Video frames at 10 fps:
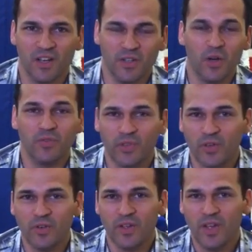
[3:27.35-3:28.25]

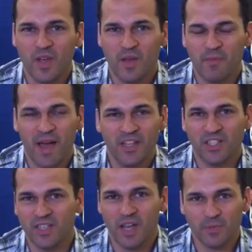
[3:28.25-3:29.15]
Adolfo
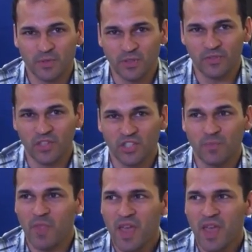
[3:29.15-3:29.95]
match in the absolute division,